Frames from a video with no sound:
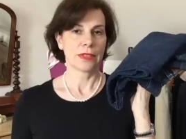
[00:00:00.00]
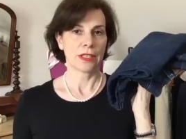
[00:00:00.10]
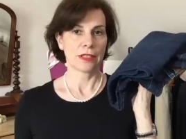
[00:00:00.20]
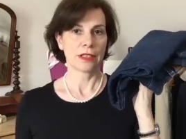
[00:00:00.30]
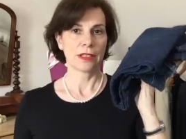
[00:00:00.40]

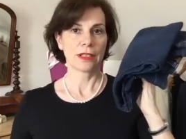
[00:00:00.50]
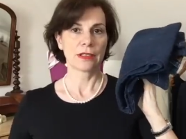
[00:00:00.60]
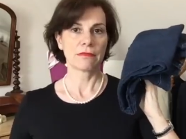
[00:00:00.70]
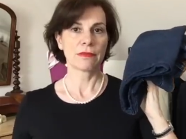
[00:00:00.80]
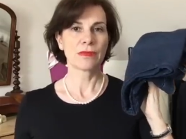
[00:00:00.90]

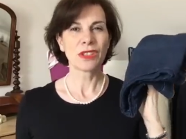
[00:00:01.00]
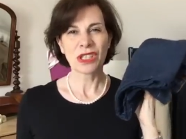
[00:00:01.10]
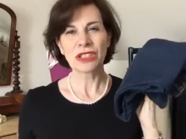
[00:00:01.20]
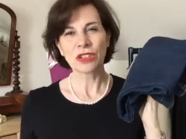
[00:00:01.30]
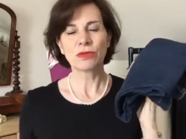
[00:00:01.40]
um, you know
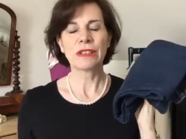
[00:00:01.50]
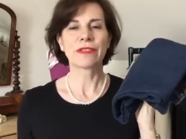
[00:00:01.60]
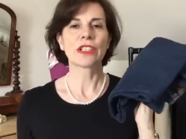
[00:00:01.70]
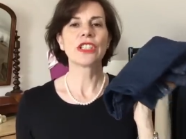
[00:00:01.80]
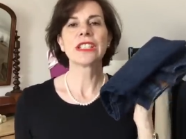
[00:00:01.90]
it's not really
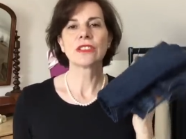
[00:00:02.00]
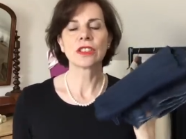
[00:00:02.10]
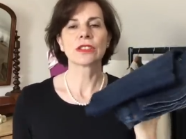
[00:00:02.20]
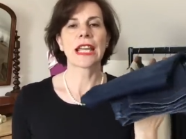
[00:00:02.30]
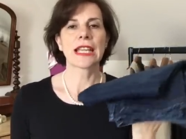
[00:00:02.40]
flashy it's
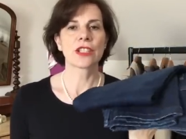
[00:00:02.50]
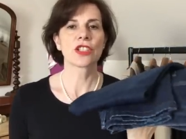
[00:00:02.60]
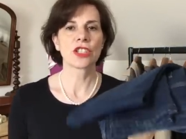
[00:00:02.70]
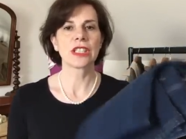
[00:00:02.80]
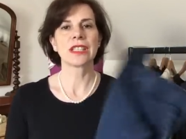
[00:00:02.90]
not as
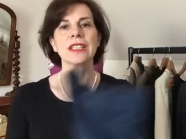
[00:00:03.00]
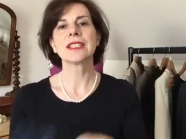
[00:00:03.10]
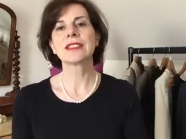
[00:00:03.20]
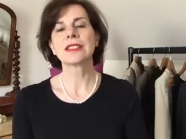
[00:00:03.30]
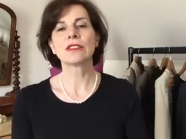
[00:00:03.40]
chic
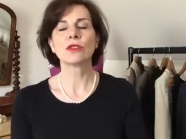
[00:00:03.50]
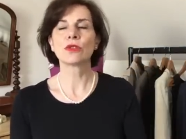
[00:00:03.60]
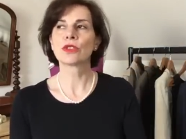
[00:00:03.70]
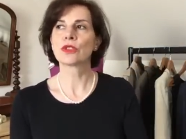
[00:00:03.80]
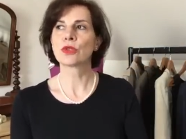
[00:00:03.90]
it
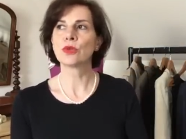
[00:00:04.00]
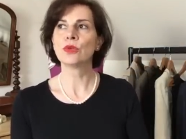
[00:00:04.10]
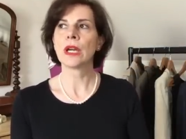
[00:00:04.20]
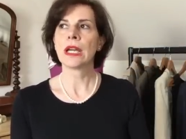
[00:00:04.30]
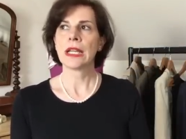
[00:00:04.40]
looks
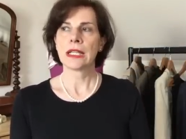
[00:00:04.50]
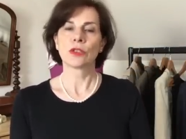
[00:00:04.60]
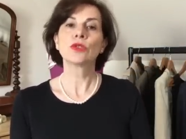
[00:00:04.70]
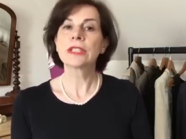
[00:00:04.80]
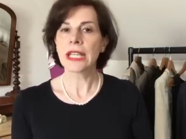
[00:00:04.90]
too
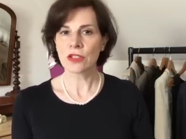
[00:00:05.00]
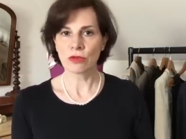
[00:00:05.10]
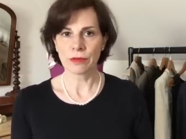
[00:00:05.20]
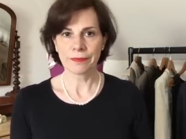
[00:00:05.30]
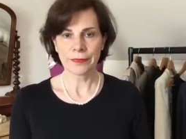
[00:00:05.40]
too
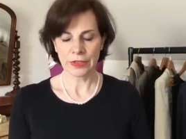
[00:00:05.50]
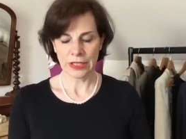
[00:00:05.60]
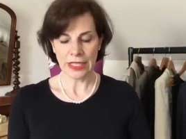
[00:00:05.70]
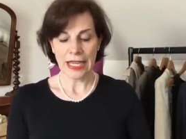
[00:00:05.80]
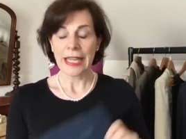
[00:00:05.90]
casual
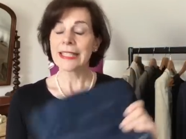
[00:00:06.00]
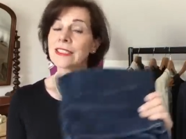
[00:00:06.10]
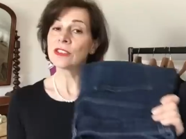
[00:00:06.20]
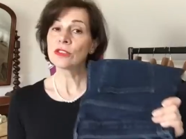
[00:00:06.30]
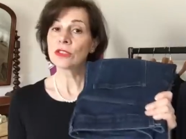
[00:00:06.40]
okay and
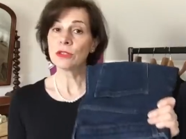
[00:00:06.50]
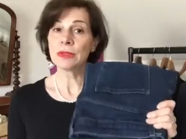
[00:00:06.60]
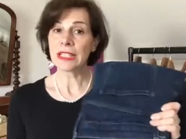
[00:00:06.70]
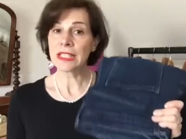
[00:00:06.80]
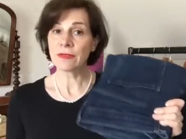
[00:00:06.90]
it's not going to
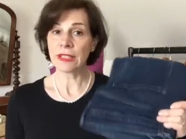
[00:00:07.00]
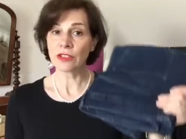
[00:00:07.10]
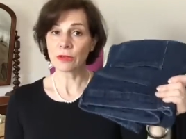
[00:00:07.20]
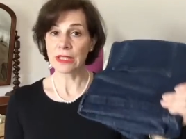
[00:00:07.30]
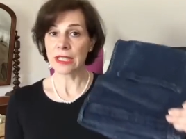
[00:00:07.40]
be as
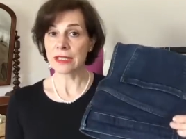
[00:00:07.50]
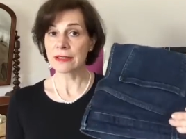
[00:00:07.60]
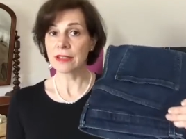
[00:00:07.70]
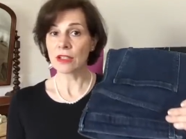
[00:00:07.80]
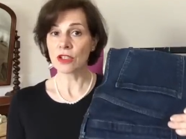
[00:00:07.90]
flattering as
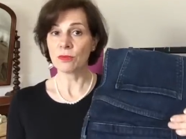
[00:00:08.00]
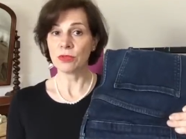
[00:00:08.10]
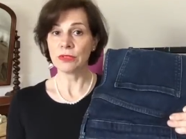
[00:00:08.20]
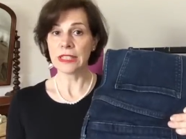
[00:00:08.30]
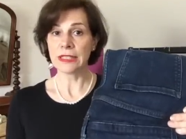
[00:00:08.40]
dark
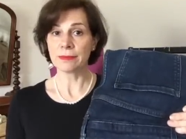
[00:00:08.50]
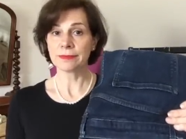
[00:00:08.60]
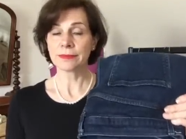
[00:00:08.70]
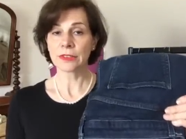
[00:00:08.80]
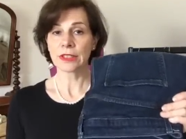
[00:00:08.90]
blue denim
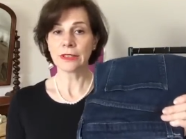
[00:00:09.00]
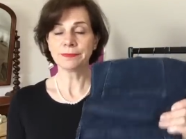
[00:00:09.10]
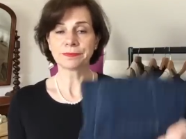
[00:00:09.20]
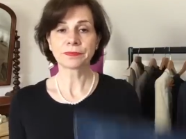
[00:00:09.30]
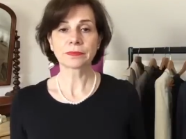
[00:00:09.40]
okay